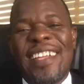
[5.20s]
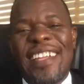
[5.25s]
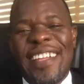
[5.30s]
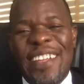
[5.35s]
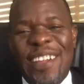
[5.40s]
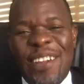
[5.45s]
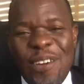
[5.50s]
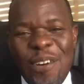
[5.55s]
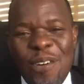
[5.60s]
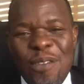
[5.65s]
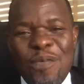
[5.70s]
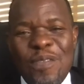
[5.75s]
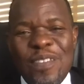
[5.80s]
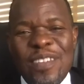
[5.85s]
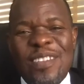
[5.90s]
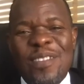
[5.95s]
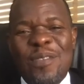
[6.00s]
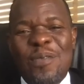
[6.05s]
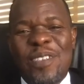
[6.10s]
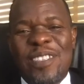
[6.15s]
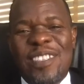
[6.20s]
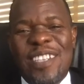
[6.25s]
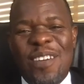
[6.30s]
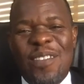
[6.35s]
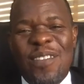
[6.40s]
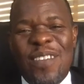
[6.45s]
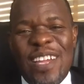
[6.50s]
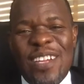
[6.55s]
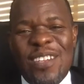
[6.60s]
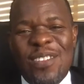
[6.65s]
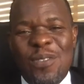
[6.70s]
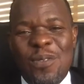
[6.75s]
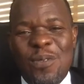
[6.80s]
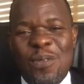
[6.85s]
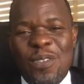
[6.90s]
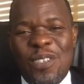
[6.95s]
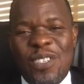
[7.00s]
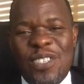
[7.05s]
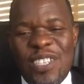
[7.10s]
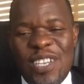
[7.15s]
a Conflict, which I would like to
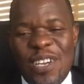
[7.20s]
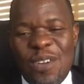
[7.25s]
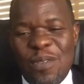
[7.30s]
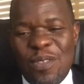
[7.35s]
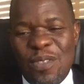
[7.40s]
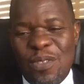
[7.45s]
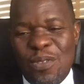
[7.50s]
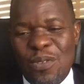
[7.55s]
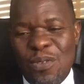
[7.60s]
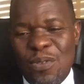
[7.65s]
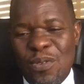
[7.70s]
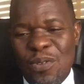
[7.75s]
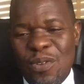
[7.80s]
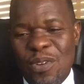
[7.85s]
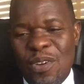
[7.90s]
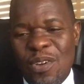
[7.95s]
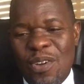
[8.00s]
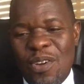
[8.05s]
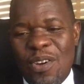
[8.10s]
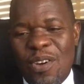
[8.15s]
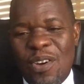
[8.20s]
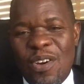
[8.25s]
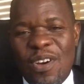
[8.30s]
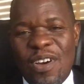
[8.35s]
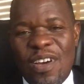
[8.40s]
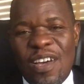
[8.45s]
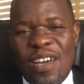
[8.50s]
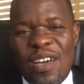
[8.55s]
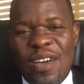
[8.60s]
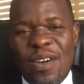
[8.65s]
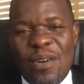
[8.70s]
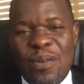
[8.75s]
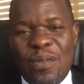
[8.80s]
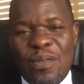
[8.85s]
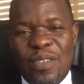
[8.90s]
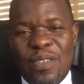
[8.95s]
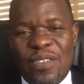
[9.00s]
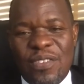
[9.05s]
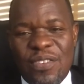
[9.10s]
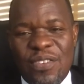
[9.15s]
share with you on the
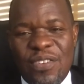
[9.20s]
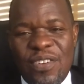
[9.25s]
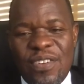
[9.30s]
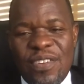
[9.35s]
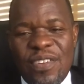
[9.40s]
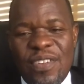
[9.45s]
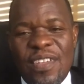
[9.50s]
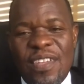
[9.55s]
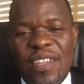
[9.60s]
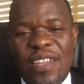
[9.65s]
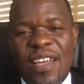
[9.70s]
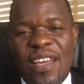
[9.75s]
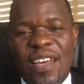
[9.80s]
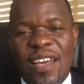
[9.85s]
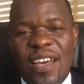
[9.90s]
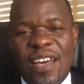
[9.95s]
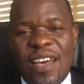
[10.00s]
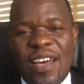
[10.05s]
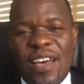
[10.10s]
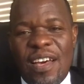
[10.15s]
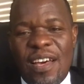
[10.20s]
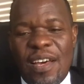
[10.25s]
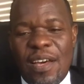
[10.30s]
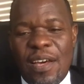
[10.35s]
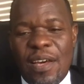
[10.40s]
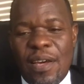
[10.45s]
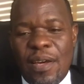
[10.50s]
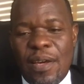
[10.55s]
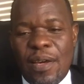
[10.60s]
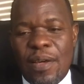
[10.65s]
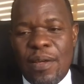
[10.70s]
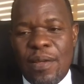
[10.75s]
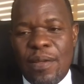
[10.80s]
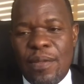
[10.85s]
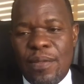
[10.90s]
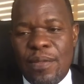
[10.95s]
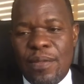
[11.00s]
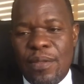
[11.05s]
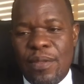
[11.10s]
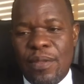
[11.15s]
screen. Uh,
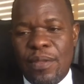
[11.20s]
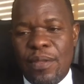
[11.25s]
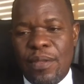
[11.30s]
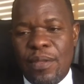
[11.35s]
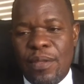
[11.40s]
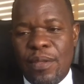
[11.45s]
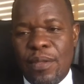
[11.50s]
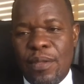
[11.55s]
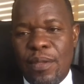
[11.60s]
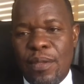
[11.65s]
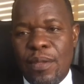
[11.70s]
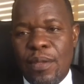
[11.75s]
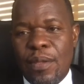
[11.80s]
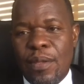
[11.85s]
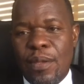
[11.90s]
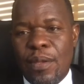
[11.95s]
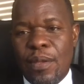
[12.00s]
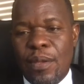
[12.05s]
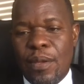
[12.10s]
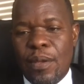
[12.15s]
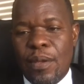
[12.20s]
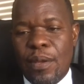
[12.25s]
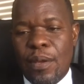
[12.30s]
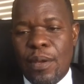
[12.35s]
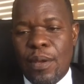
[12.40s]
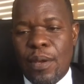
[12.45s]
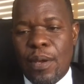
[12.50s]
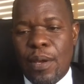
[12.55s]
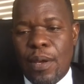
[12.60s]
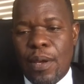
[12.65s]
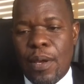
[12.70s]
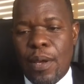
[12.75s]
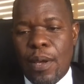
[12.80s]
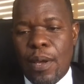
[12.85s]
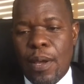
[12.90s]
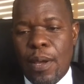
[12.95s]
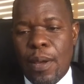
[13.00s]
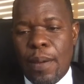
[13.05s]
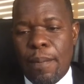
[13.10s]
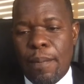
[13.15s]
the uh,
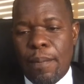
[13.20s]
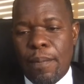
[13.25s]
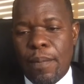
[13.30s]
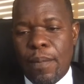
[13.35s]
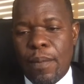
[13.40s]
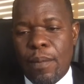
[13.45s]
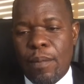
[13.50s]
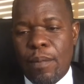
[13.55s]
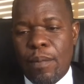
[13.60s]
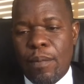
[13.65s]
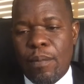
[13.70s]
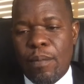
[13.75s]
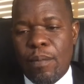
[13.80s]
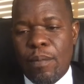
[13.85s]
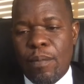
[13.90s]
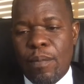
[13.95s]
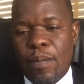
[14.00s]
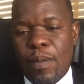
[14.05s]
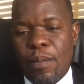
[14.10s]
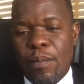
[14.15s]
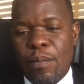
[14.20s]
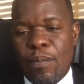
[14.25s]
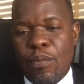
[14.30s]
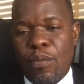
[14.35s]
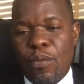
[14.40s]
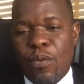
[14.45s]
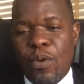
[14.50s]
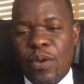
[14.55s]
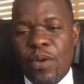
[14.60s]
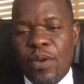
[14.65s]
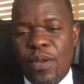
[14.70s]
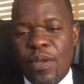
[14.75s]
book